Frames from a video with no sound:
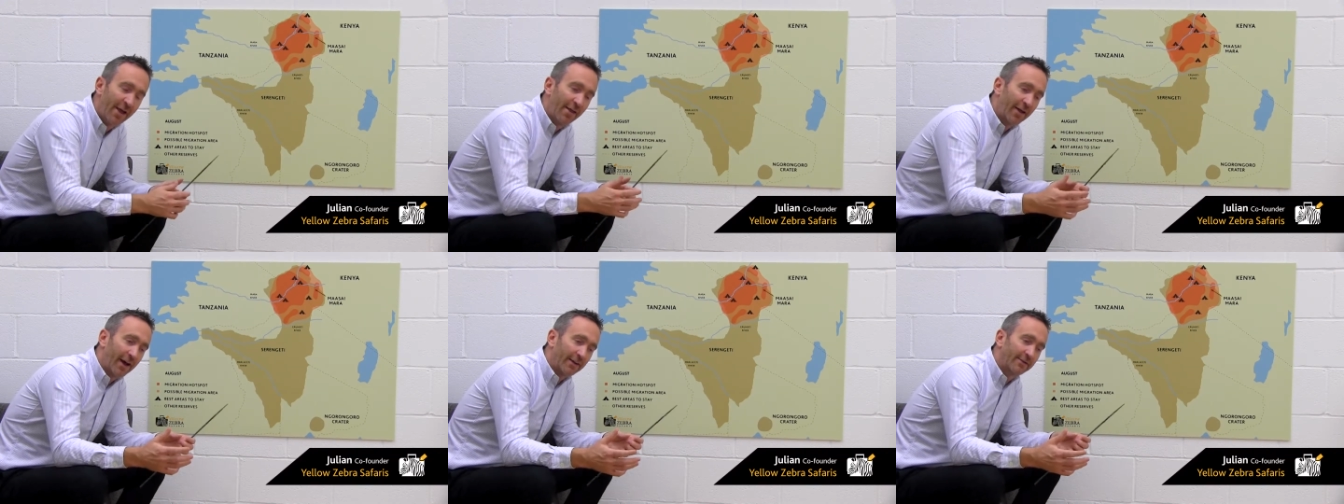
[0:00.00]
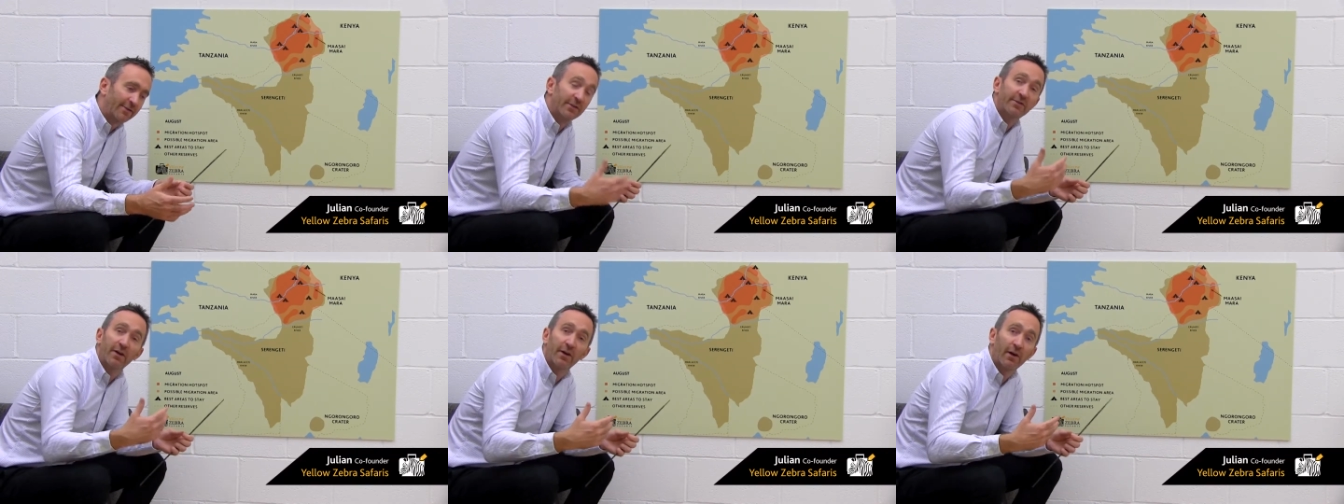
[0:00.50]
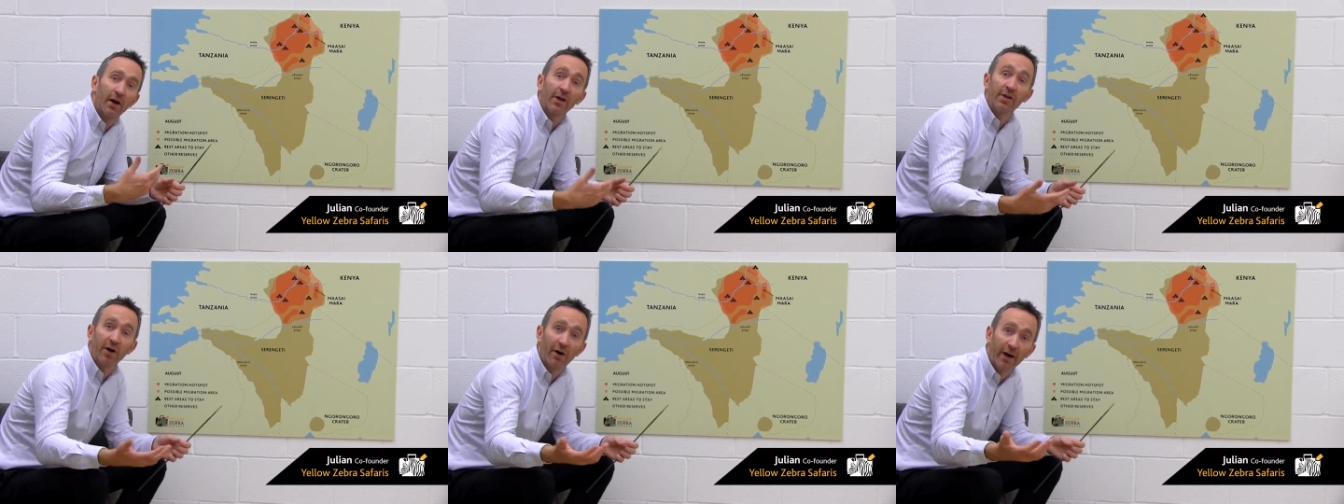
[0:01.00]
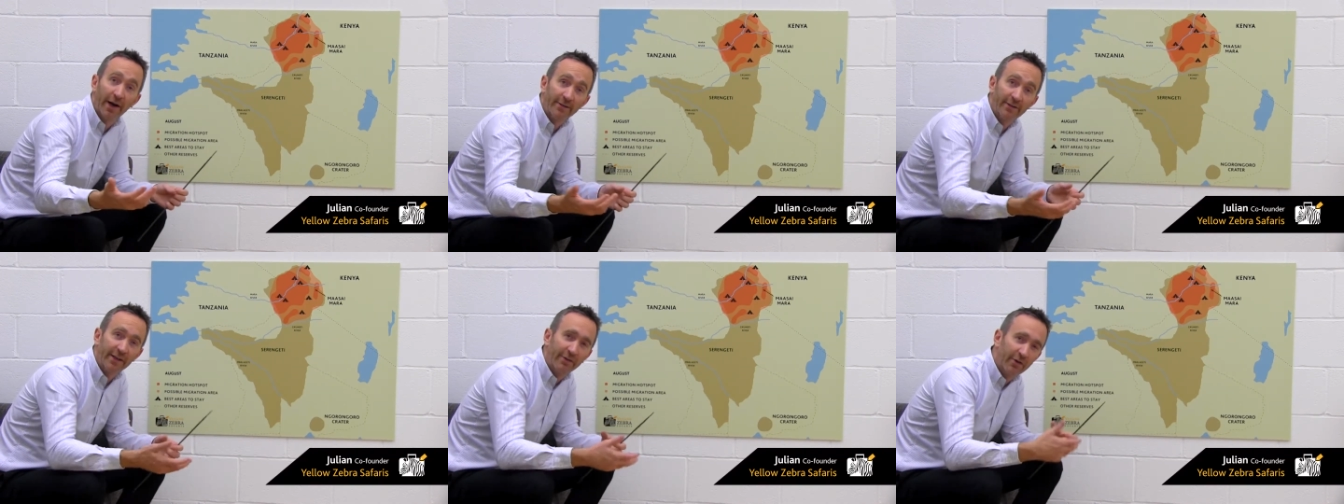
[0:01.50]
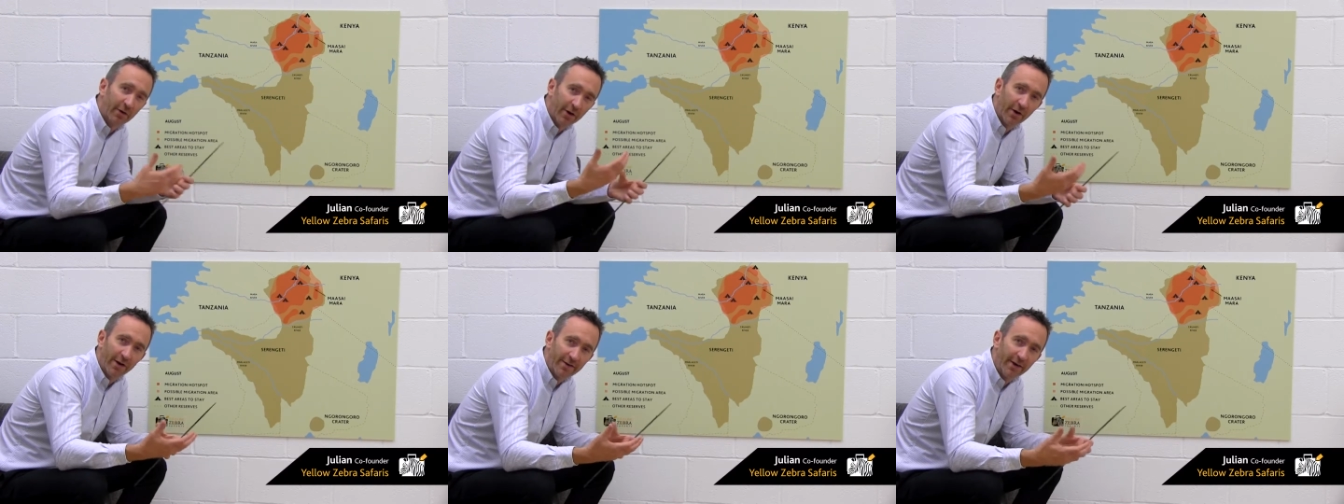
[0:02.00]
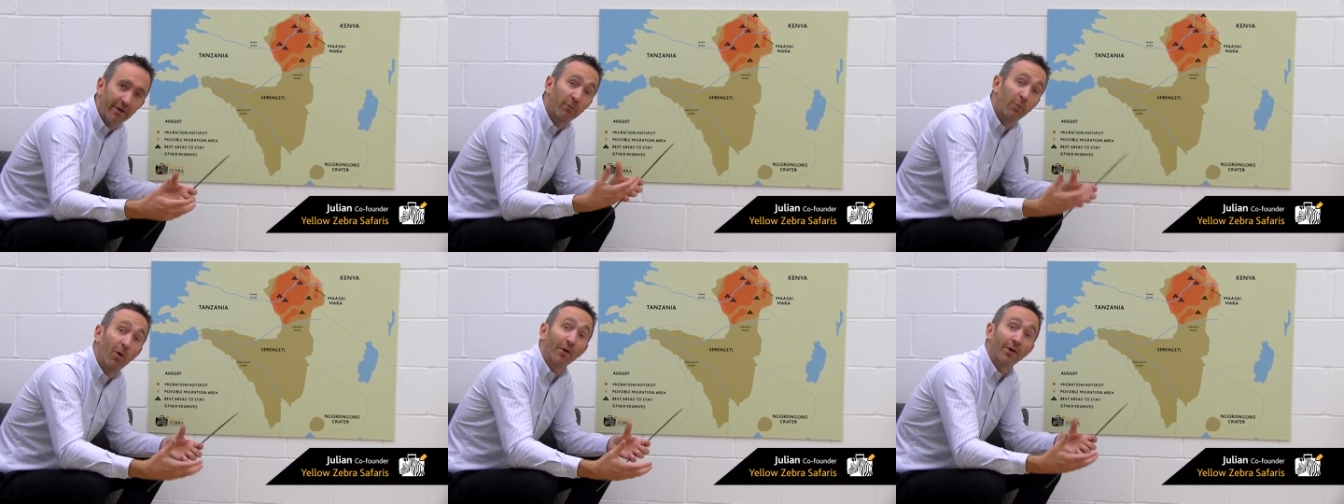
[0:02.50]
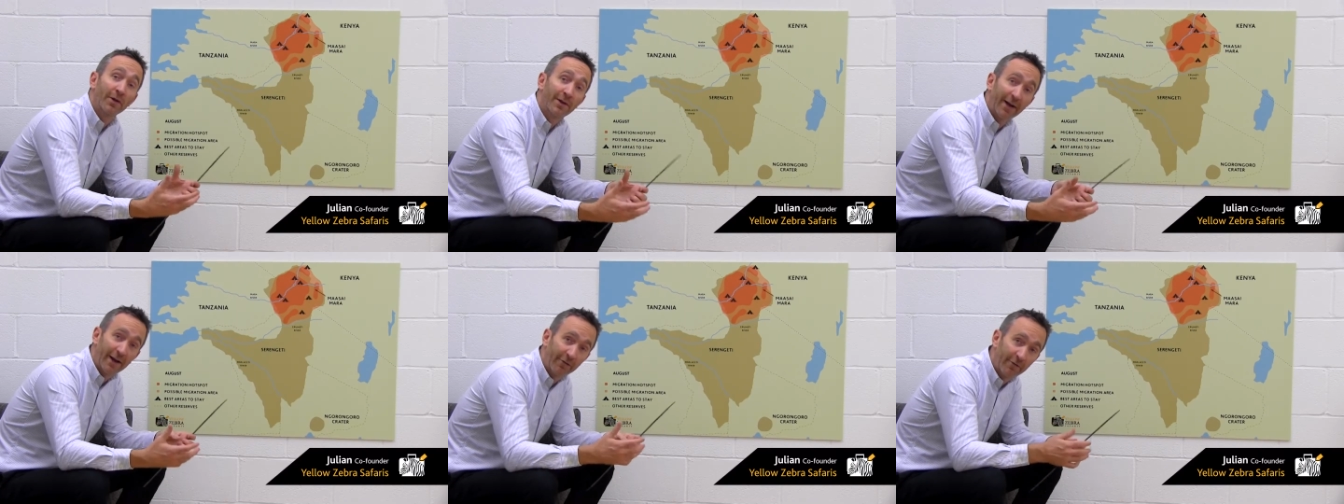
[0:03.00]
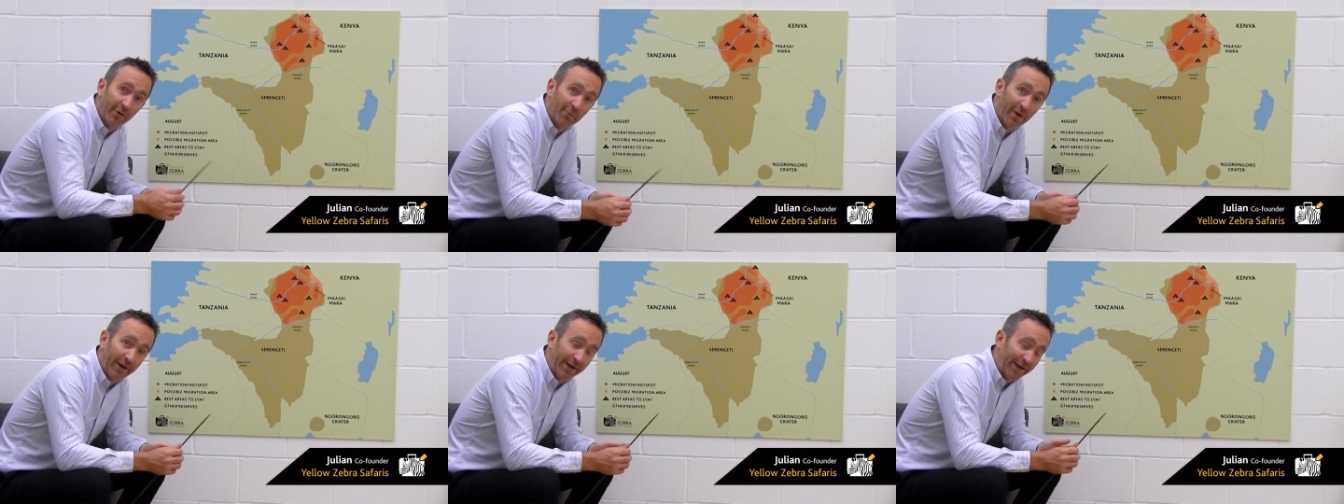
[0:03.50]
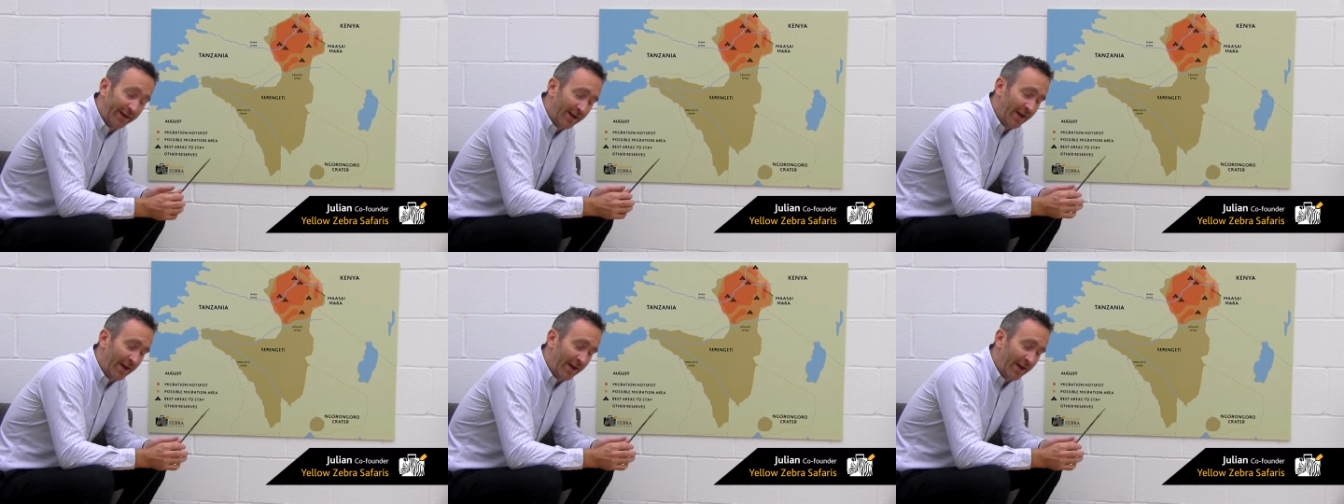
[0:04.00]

That's just a guide to give you an idea of what you get for your money.